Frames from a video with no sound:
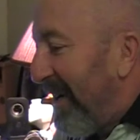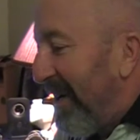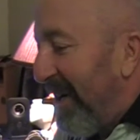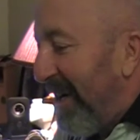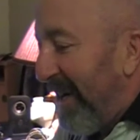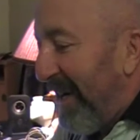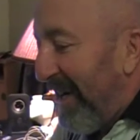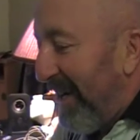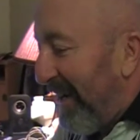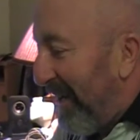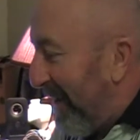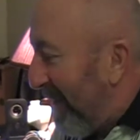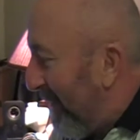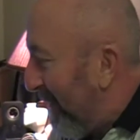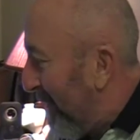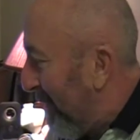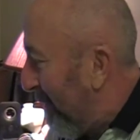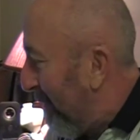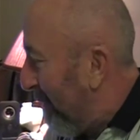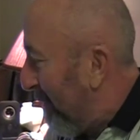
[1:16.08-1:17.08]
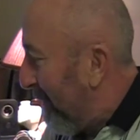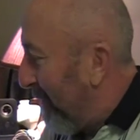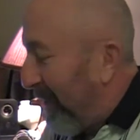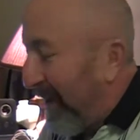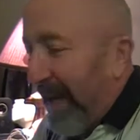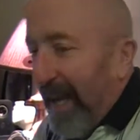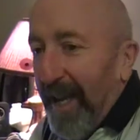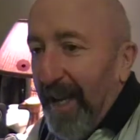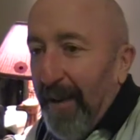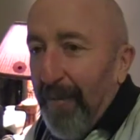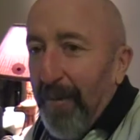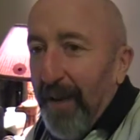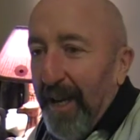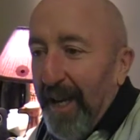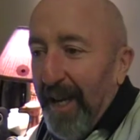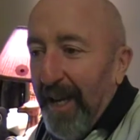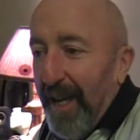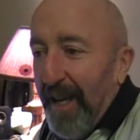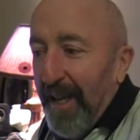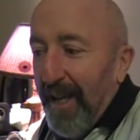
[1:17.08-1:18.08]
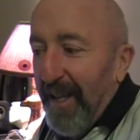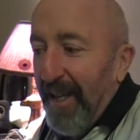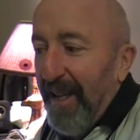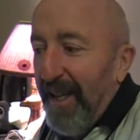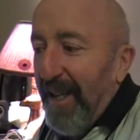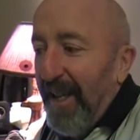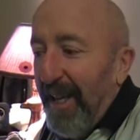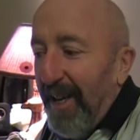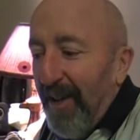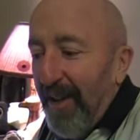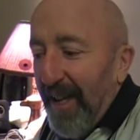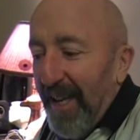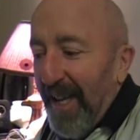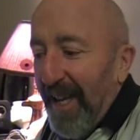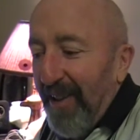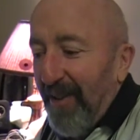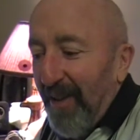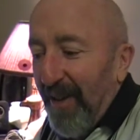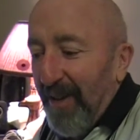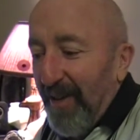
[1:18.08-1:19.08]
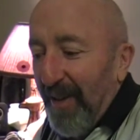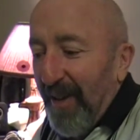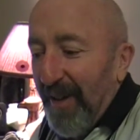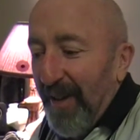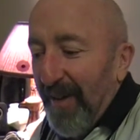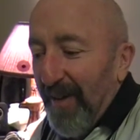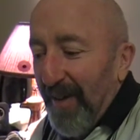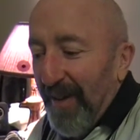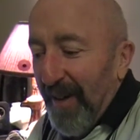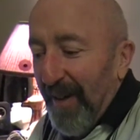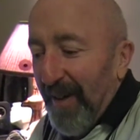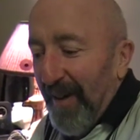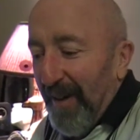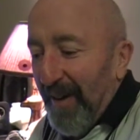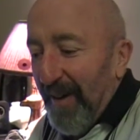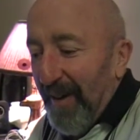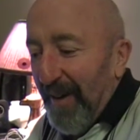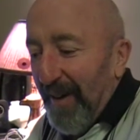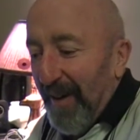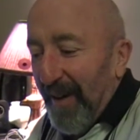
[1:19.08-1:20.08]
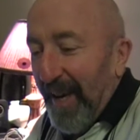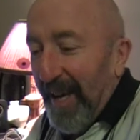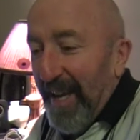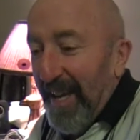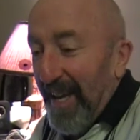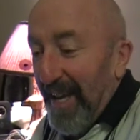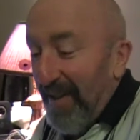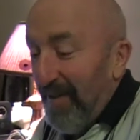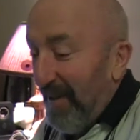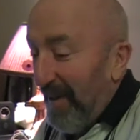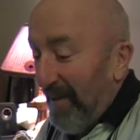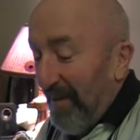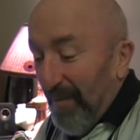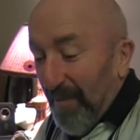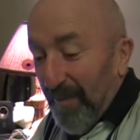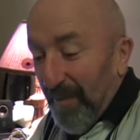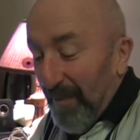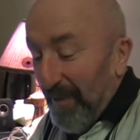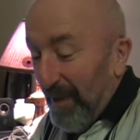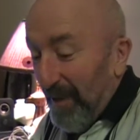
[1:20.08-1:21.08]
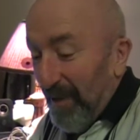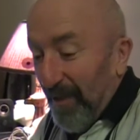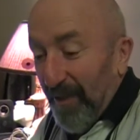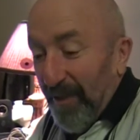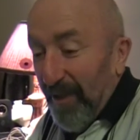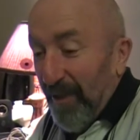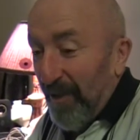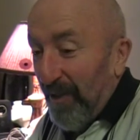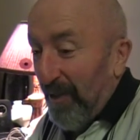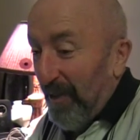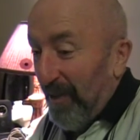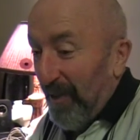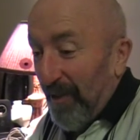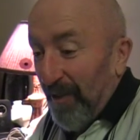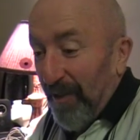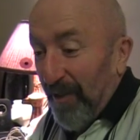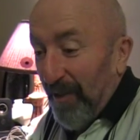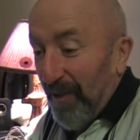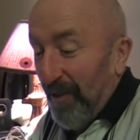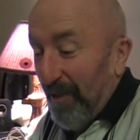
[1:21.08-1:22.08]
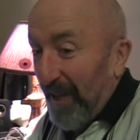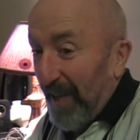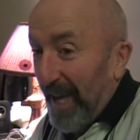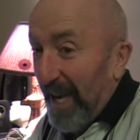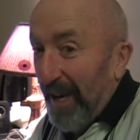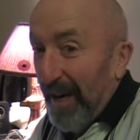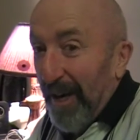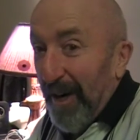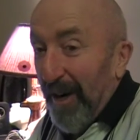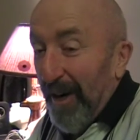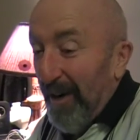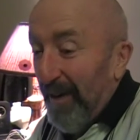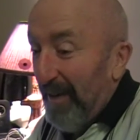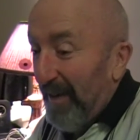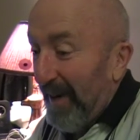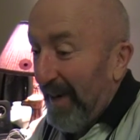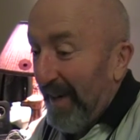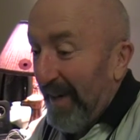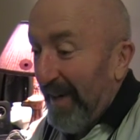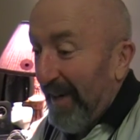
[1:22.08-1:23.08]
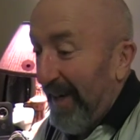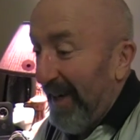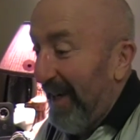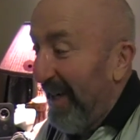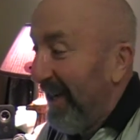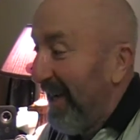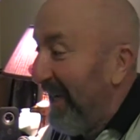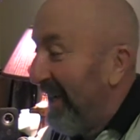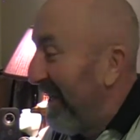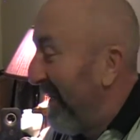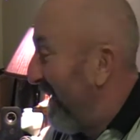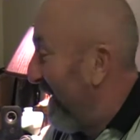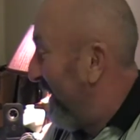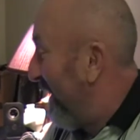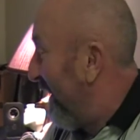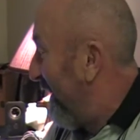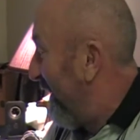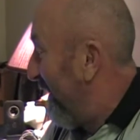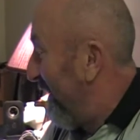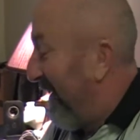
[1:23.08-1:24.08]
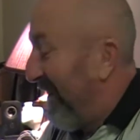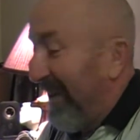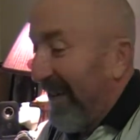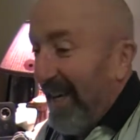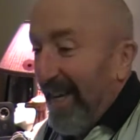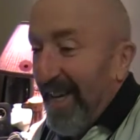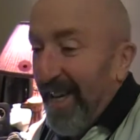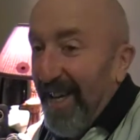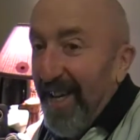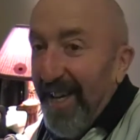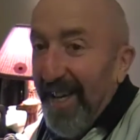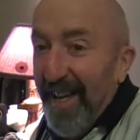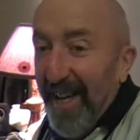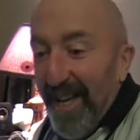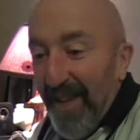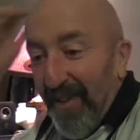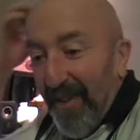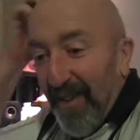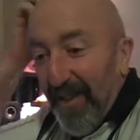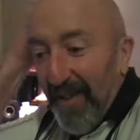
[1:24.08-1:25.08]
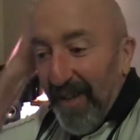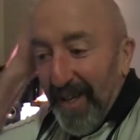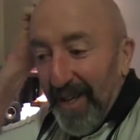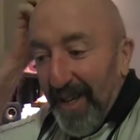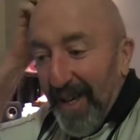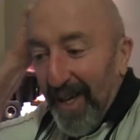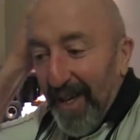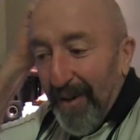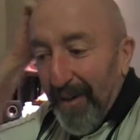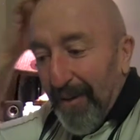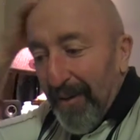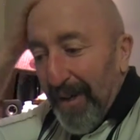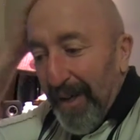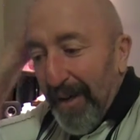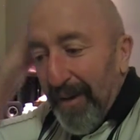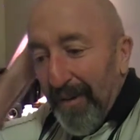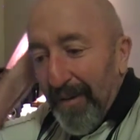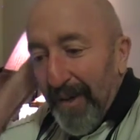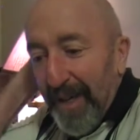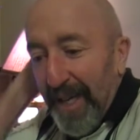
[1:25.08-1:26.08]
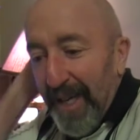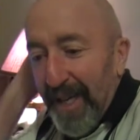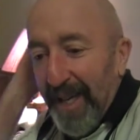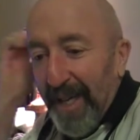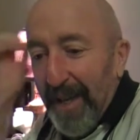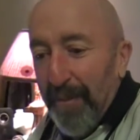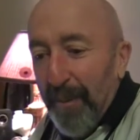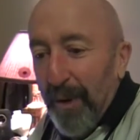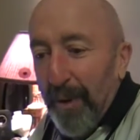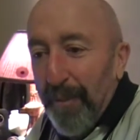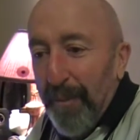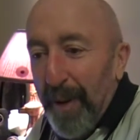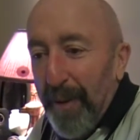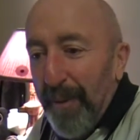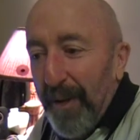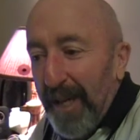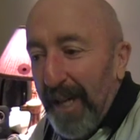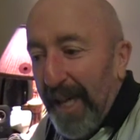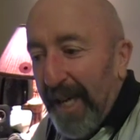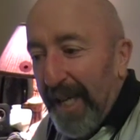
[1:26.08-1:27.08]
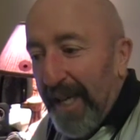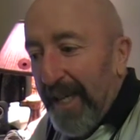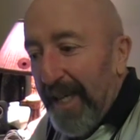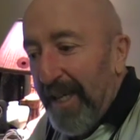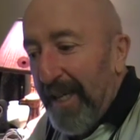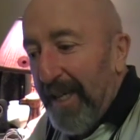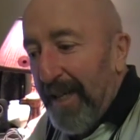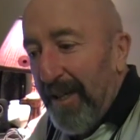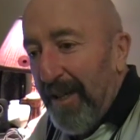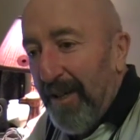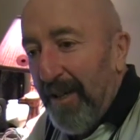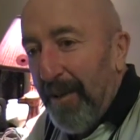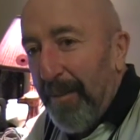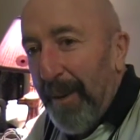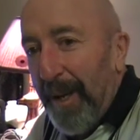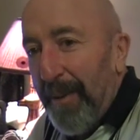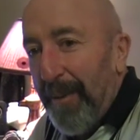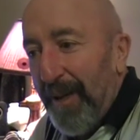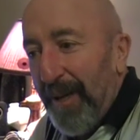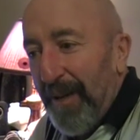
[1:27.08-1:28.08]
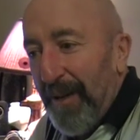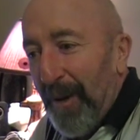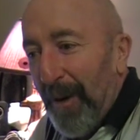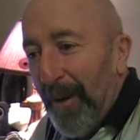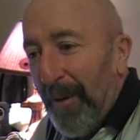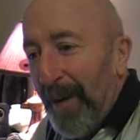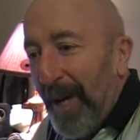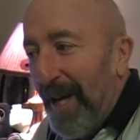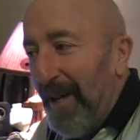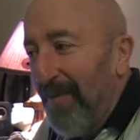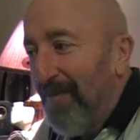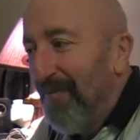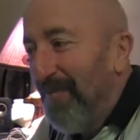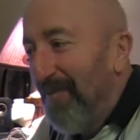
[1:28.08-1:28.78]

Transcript: Uh, okay, he he he says uh, okay, and um, this this this is the kicker right here. Okay, he, he says, uh, yeah, we, we need to get more people like, uh, you know, the people in Norway.